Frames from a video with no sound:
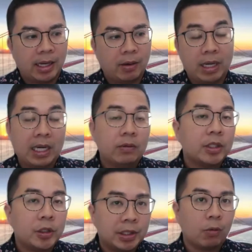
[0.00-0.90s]
when I was
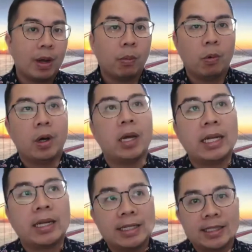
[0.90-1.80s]
using Web 1,
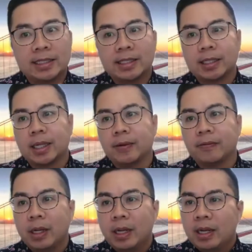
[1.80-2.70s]
it consisted of
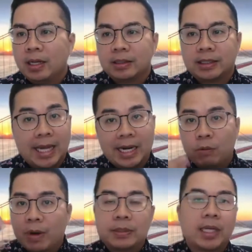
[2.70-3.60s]
static
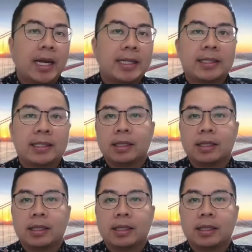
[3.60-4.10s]
websites,